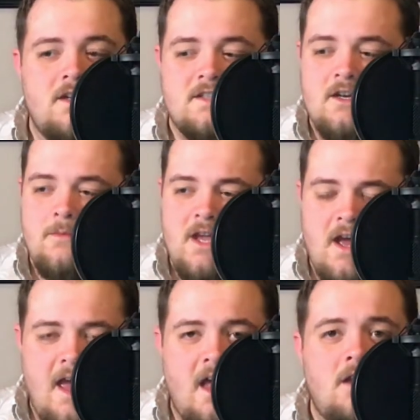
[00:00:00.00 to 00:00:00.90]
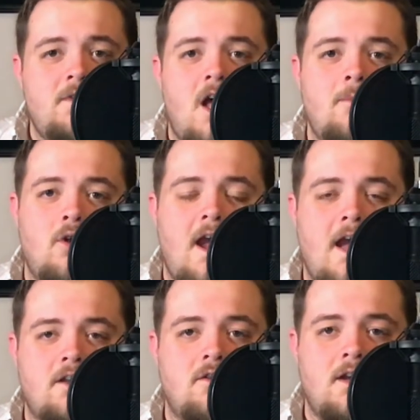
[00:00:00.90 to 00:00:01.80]
is going to be a hell of a lot more
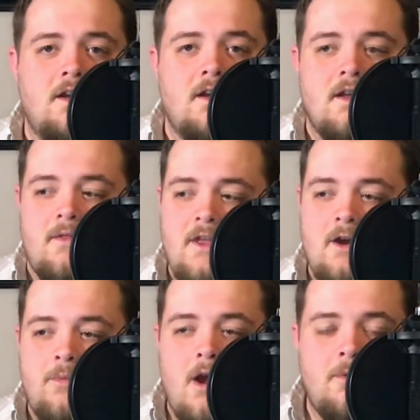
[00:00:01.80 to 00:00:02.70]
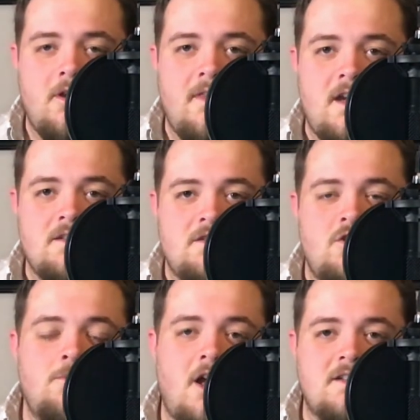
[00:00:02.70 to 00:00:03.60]
accurate than a property that is
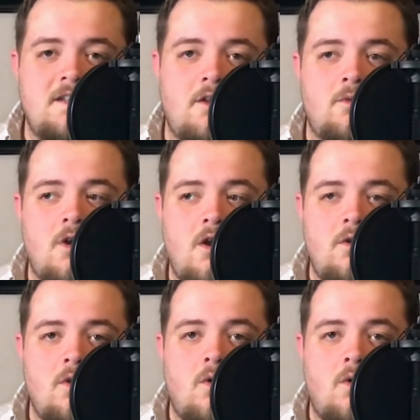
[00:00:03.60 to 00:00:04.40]
2 blocks down the road,